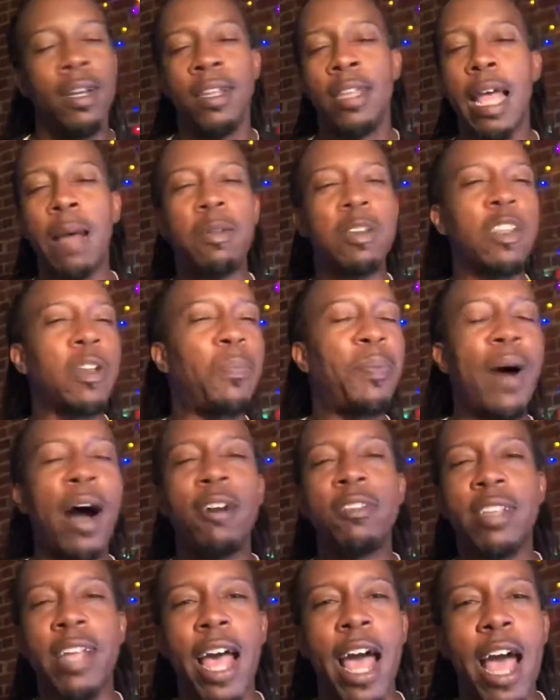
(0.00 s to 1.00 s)
They were
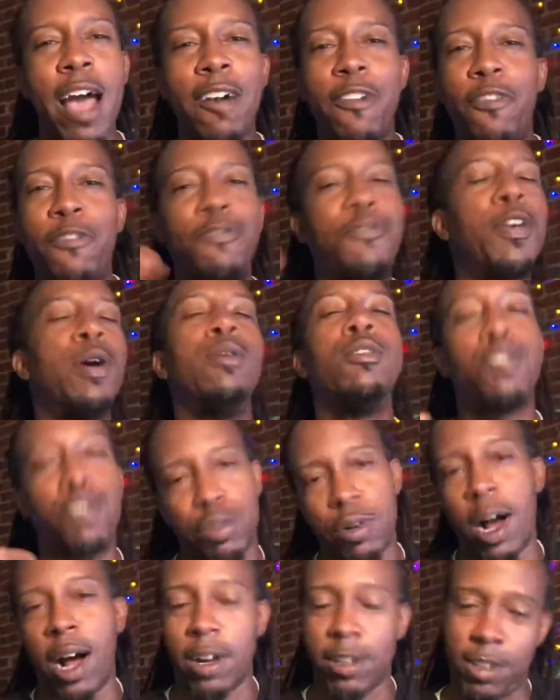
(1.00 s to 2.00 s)
supposed to have food
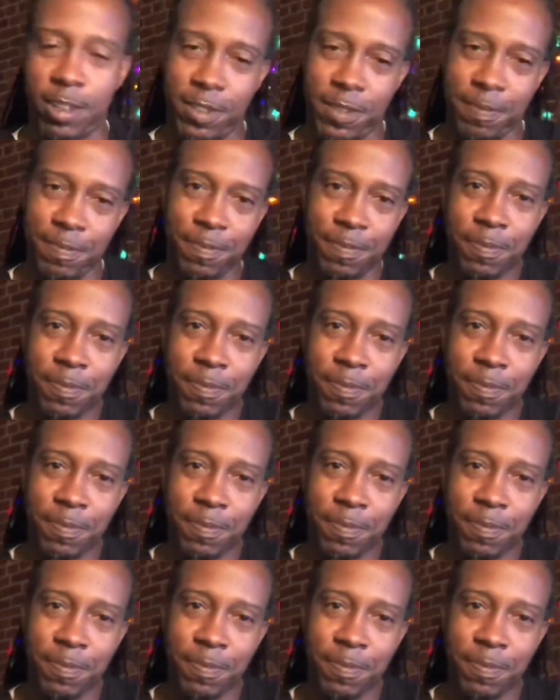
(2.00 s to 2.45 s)
trucks.